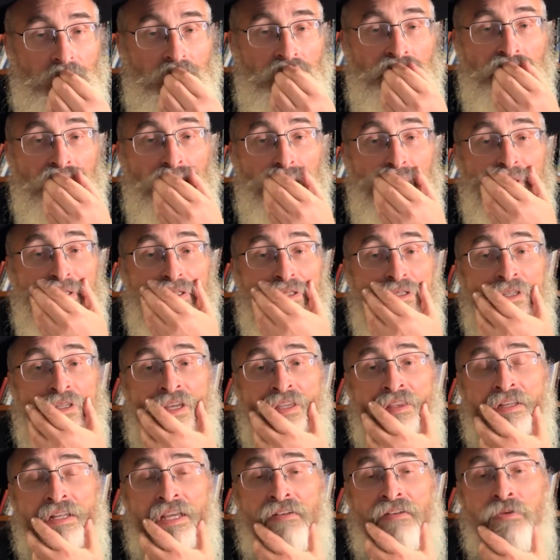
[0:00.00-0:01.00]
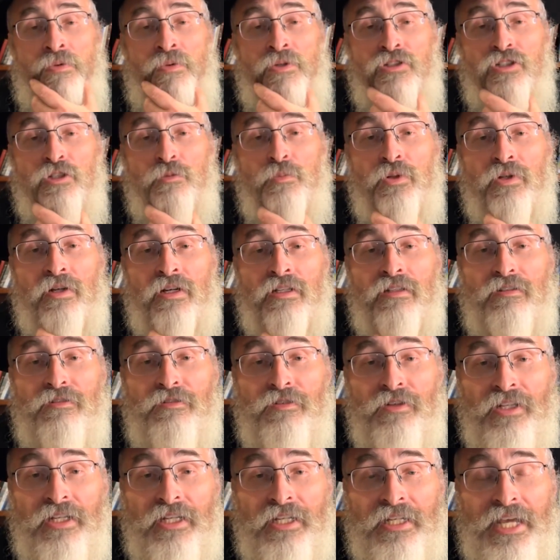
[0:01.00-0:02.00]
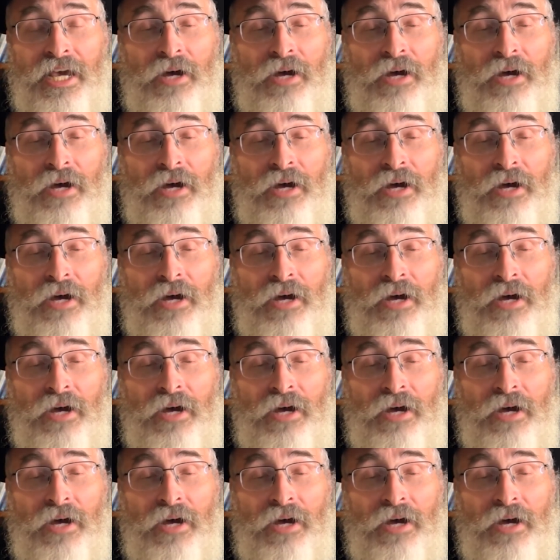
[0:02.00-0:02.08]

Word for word: The Rebbe said that everyone should put on tefillin.